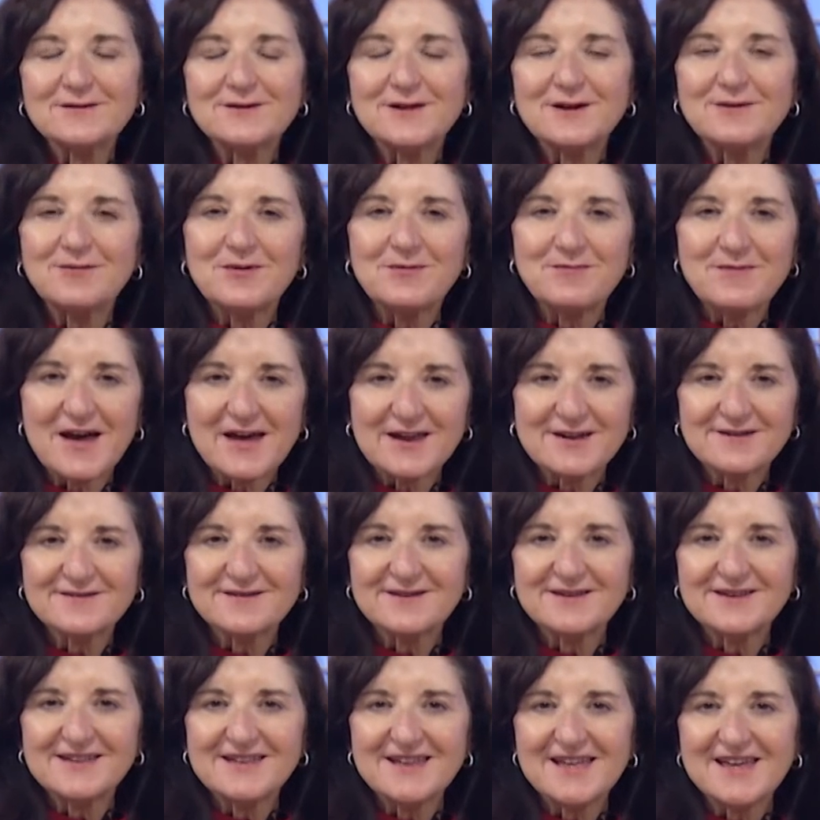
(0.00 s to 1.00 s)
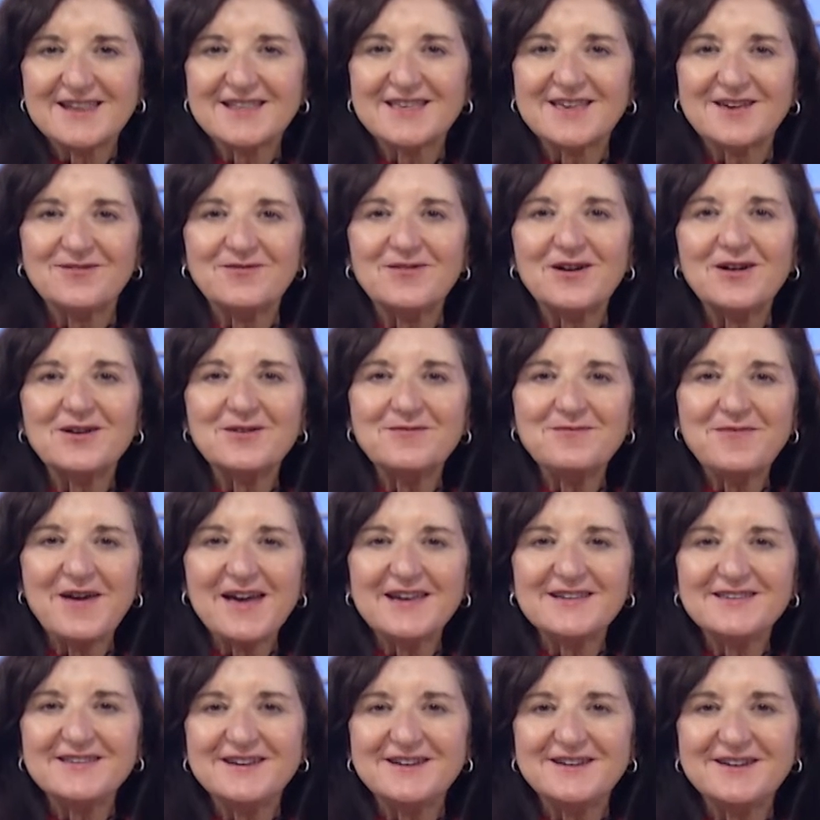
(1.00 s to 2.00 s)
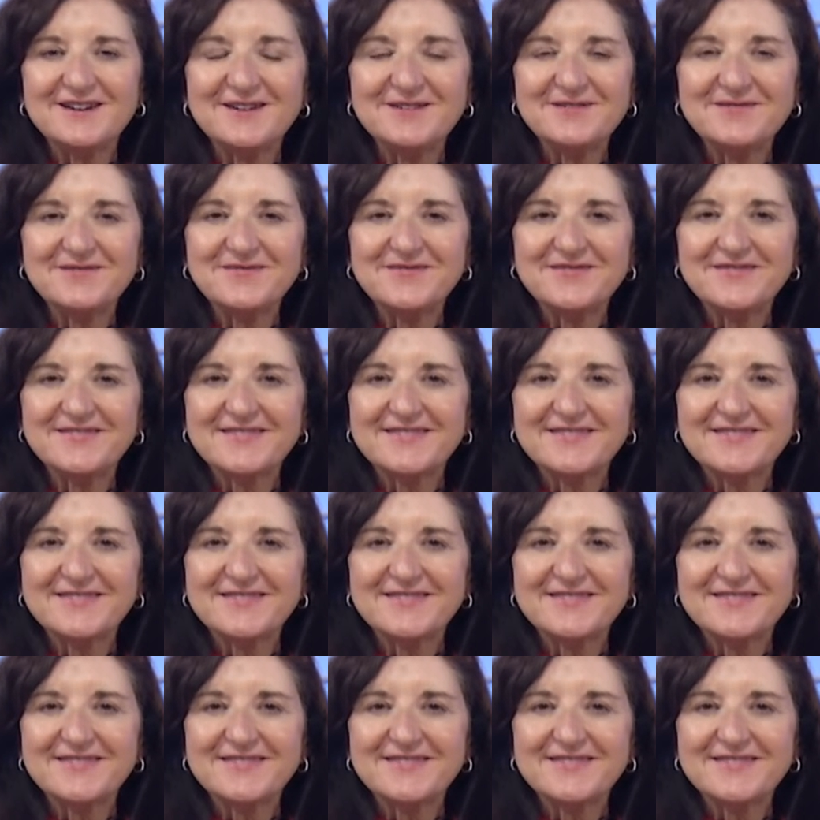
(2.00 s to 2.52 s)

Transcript: Club in Madison, Connecticut. Welcome back, Tina.